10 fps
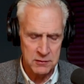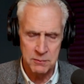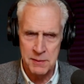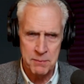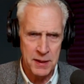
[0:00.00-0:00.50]

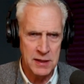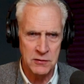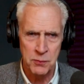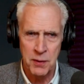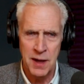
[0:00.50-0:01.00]
could be
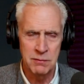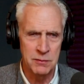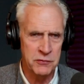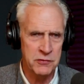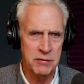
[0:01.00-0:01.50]
pains,
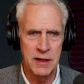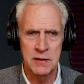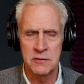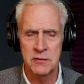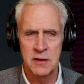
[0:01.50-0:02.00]
problems,
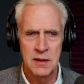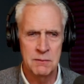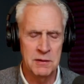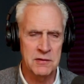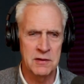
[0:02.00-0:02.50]
trends,
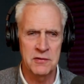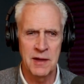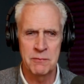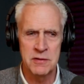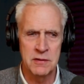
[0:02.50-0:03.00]

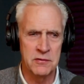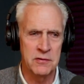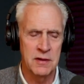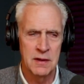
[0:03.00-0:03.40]
misconceptions,